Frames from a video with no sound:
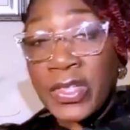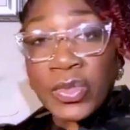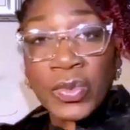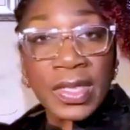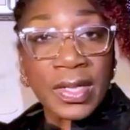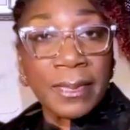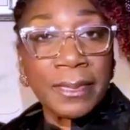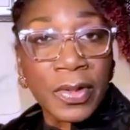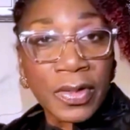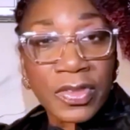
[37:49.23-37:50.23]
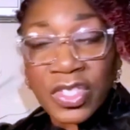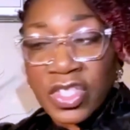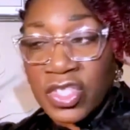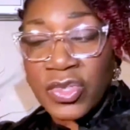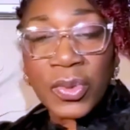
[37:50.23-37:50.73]
into reading a book
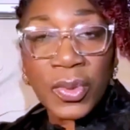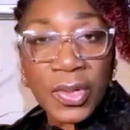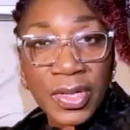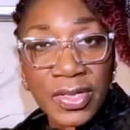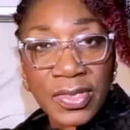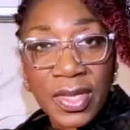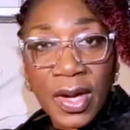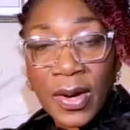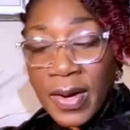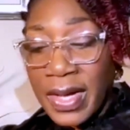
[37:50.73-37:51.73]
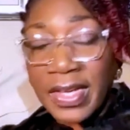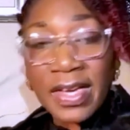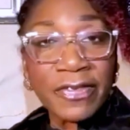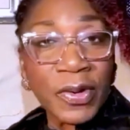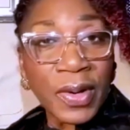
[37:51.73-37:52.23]
such as yours or
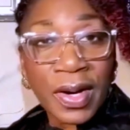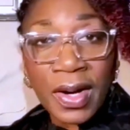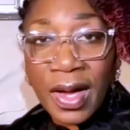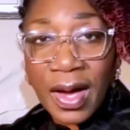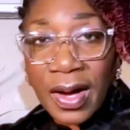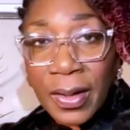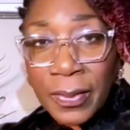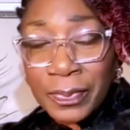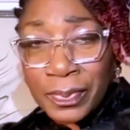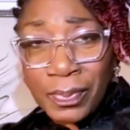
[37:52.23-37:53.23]
any of our